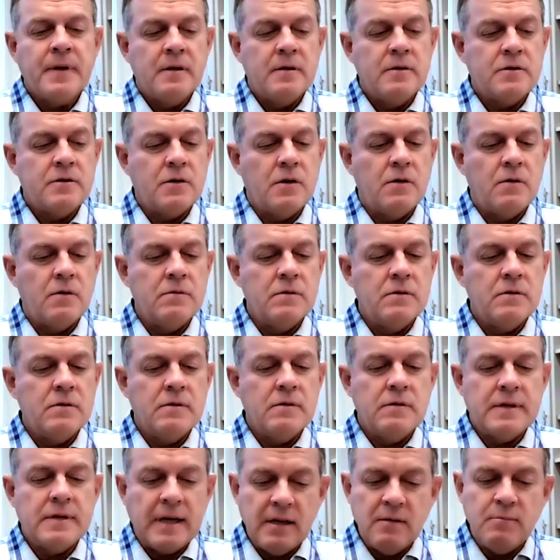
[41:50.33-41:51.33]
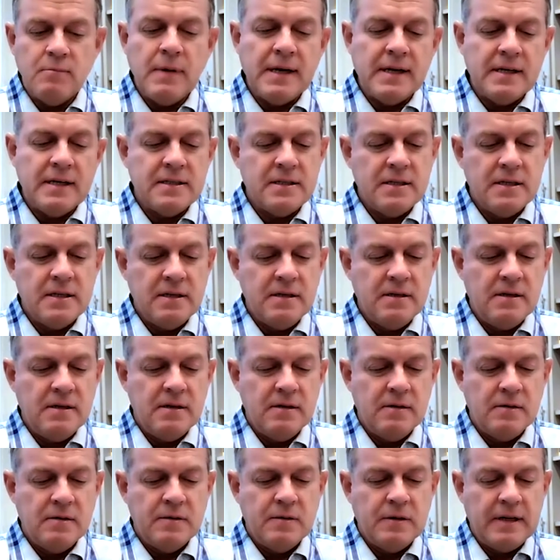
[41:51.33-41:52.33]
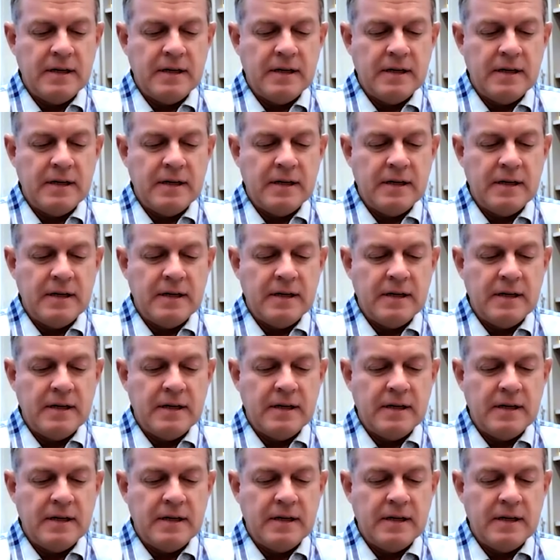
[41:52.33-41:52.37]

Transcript: So telemedicine